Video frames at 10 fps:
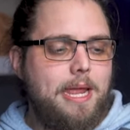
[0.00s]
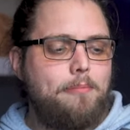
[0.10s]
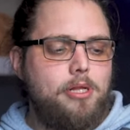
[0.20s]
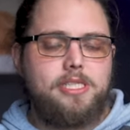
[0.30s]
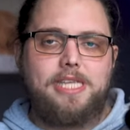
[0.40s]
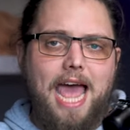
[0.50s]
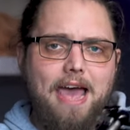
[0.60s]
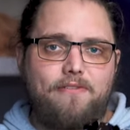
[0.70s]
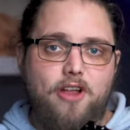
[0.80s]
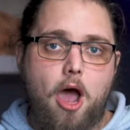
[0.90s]
Gimbals
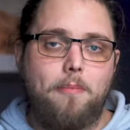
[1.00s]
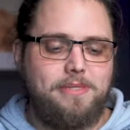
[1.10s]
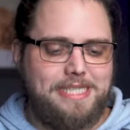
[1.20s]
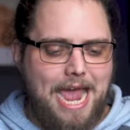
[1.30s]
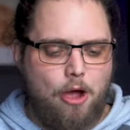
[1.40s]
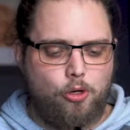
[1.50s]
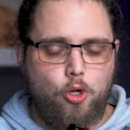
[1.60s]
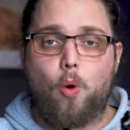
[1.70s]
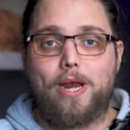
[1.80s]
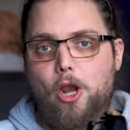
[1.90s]
have come down
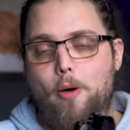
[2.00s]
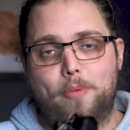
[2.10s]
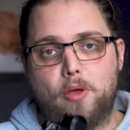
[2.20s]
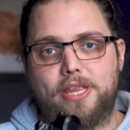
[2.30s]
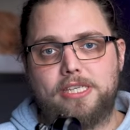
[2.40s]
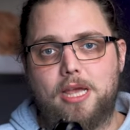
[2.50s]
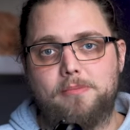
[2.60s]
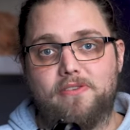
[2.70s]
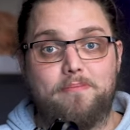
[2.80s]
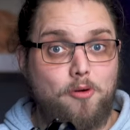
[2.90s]
quite a lot, both in
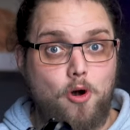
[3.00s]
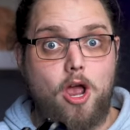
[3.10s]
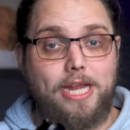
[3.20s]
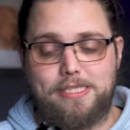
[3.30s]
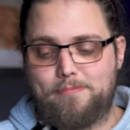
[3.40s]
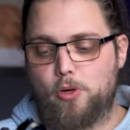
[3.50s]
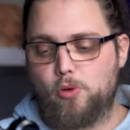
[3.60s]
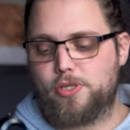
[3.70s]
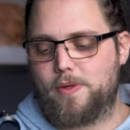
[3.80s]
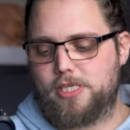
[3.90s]
terms of price, but
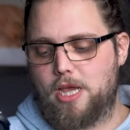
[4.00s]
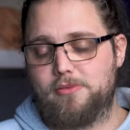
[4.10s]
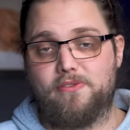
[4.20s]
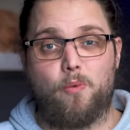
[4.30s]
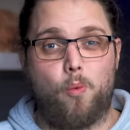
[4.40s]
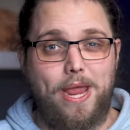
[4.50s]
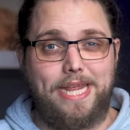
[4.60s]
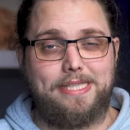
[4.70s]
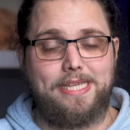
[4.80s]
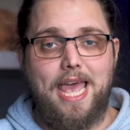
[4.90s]
also in terms of
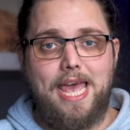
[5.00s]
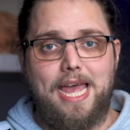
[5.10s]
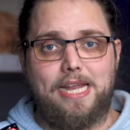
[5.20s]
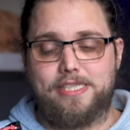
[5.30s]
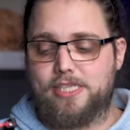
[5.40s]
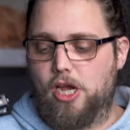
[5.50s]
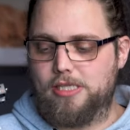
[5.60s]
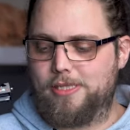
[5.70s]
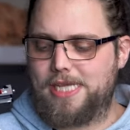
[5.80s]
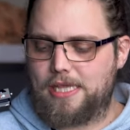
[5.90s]
weight and
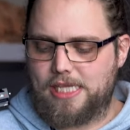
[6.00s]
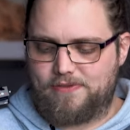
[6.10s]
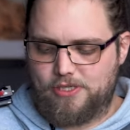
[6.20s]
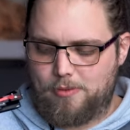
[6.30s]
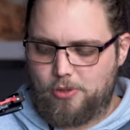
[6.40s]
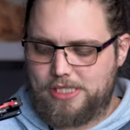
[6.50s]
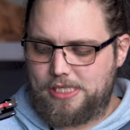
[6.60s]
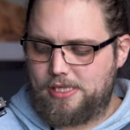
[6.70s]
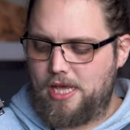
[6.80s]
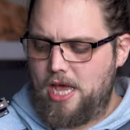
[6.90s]
size. I mean, take this for example. This
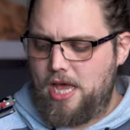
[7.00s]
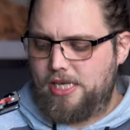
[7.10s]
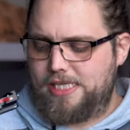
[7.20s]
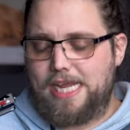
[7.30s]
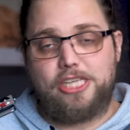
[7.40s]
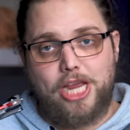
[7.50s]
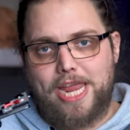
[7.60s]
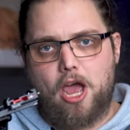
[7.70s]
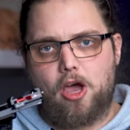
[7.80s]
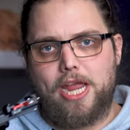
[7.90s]
is the
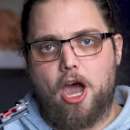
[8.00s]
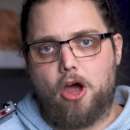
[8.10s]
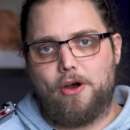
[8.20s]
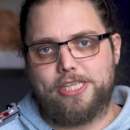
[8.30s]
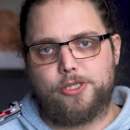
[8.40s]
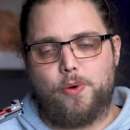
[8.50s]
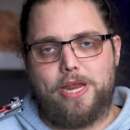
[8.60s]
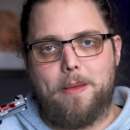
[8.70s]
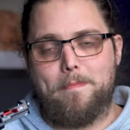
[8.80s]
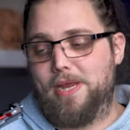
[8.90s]
DJI
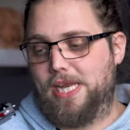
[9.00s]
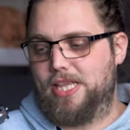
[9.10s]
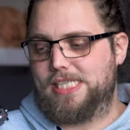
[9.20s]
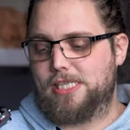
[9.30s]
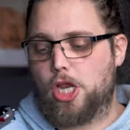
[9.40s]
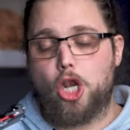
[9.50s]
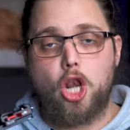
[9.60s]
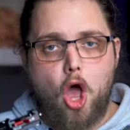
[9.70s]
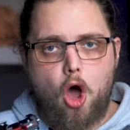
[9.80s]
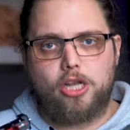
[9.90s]
RS3 Mini. This is a
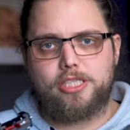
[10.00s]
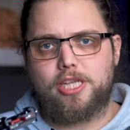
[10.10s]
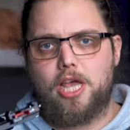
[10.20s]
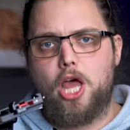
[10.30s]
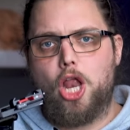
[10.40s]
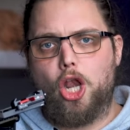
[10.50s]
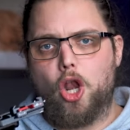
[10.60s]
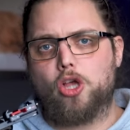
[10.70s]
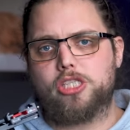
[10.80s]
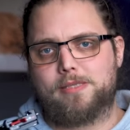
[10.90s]
lot
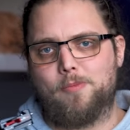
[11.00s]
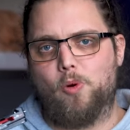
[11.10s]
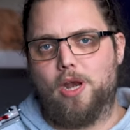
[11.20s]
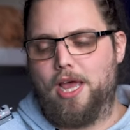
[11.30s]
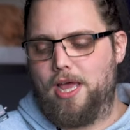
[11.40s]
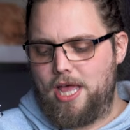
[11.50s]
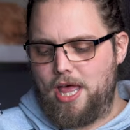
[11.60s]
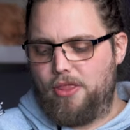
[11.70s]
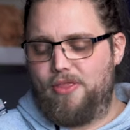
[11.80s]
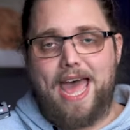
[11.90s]
smaller
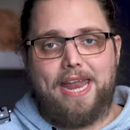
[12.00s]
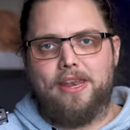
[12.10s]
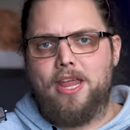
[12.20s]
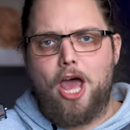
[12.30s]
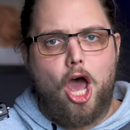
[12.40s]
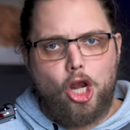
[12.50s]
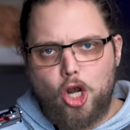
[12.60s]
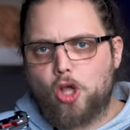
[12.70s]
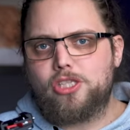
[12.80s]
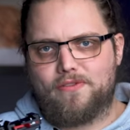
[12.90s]
than a
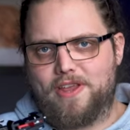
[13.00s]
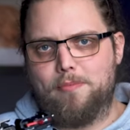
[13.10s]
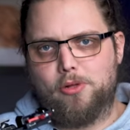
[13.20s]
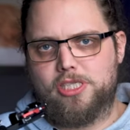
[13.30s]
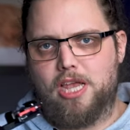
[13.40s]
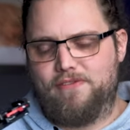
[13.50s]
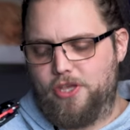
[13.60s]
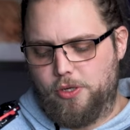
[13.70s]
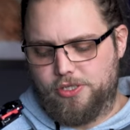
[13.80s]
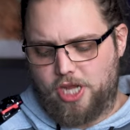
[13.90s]
lot of gimbals I've
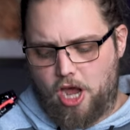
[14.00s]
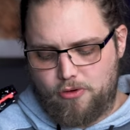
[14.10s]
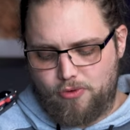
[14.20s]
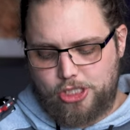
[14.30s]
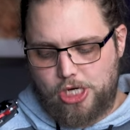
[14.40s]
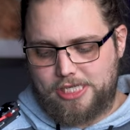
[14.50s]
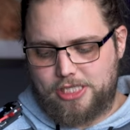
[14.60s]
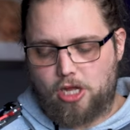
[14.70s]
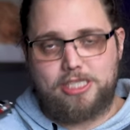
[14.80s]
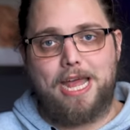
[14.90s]
used. I originally
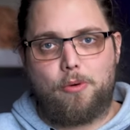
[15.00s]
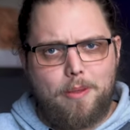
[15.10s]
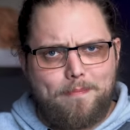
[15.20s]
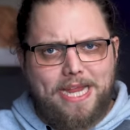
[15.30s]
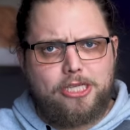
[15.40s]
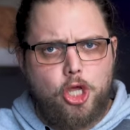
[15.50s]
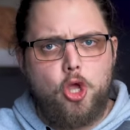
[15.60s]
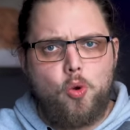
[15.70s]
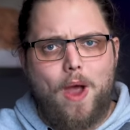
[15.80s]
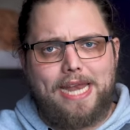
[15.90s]
started out with a big
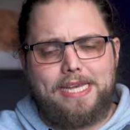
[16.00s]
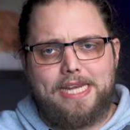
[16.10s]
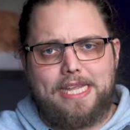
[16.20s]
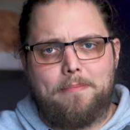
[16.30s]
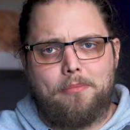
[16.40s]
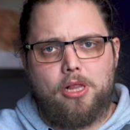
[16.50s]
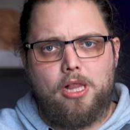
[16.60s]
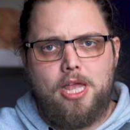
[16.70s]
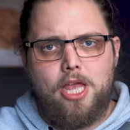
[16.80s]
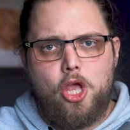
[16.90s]
two-handed
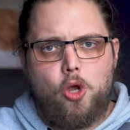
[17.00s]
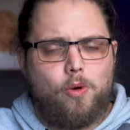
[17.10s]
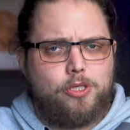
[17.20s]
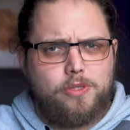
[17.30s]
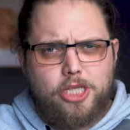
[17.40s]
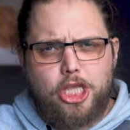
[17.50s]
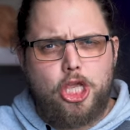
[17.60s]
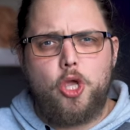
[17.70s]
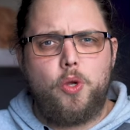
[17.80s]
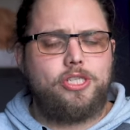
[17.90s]
gimbal, which was
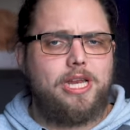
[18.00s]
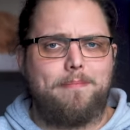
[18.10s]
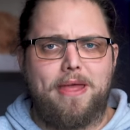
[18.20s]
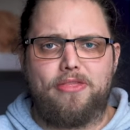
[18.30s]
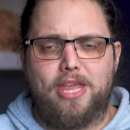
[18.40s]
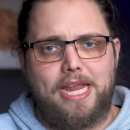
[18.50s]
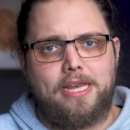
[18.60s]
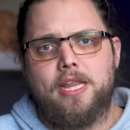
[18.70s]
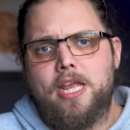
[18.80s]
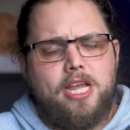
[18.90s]
huge, and it meant that
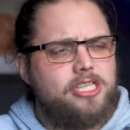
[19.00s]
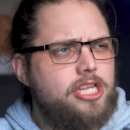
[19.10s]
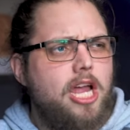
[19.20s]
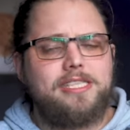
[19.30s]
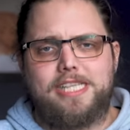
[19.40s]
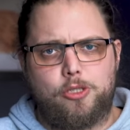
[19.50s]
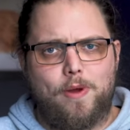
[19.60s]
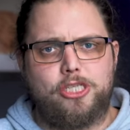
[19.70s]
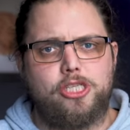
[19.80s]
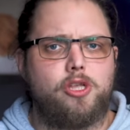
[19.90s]
in certain
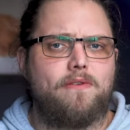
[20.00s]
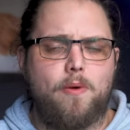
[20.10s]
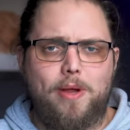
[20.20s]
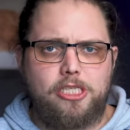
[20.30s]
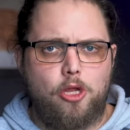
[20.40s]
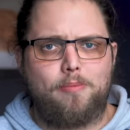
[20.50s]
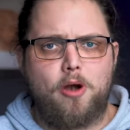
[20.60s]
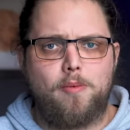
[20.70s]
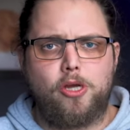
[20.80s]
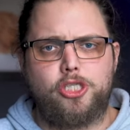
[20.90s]
situations, so if I went to do a
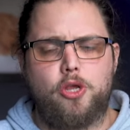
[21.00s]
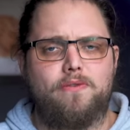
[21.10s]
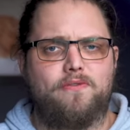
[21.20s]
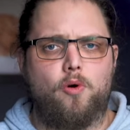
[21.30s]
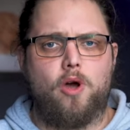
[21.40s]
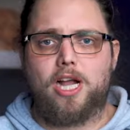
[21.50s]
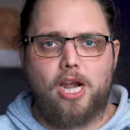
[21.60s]
promo shoot for a